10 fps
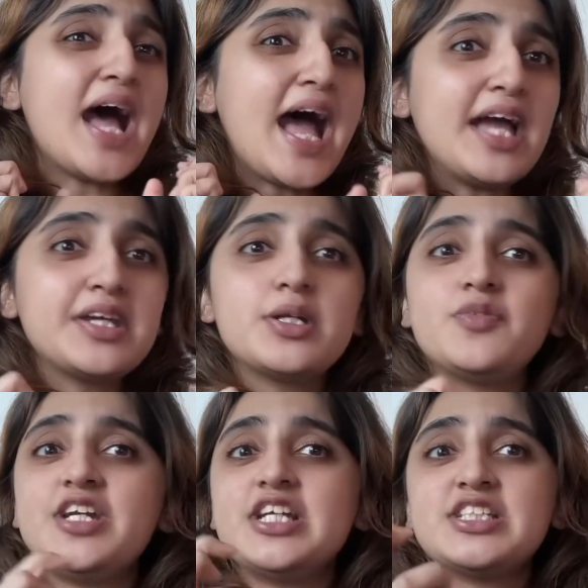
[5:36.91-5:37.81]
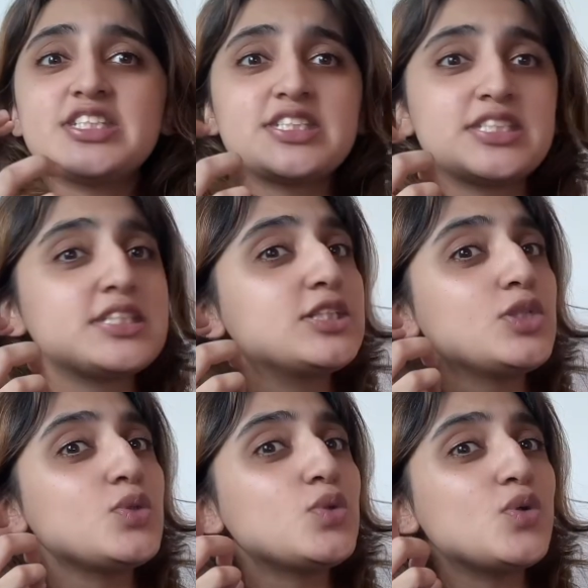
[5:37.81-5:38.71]
aggravates
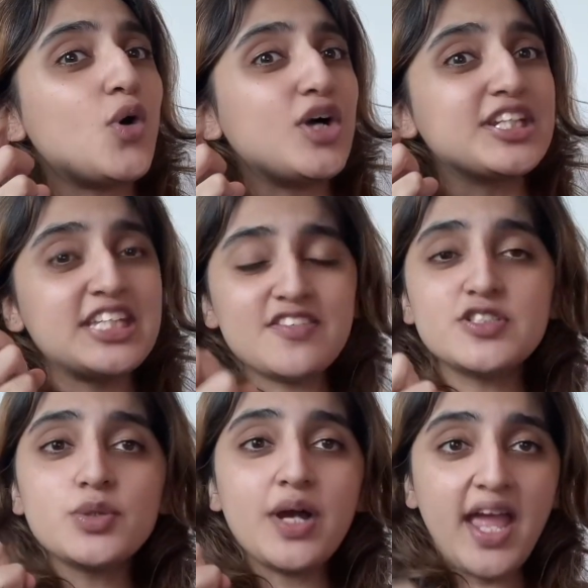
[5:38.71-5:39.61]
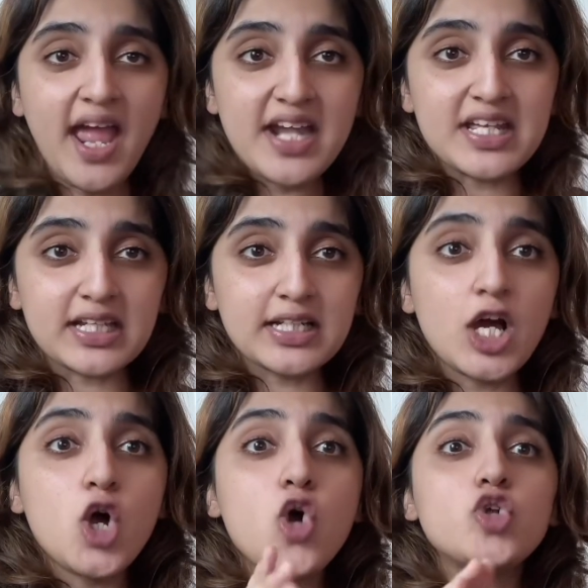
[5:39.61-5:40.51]
you or gives you a headache,
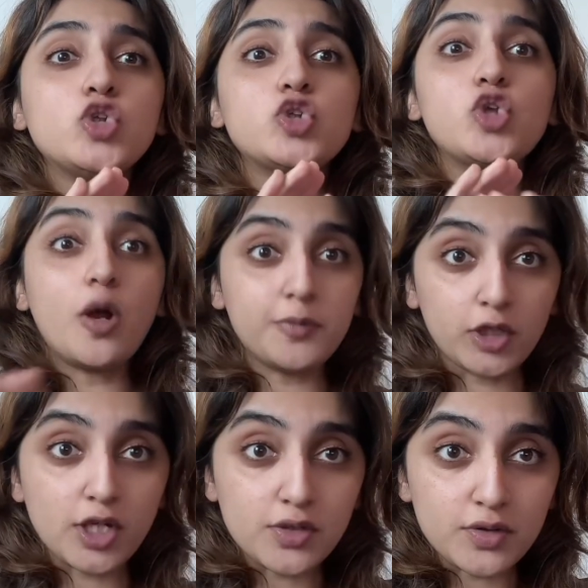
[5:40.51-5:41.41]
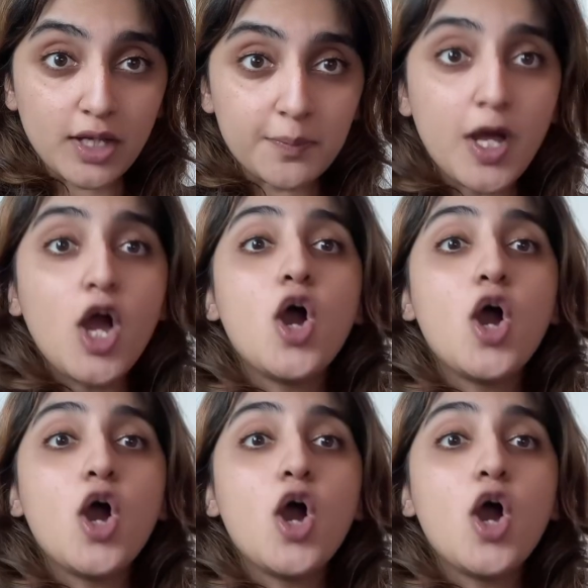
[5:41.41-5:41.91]
stop talking to them.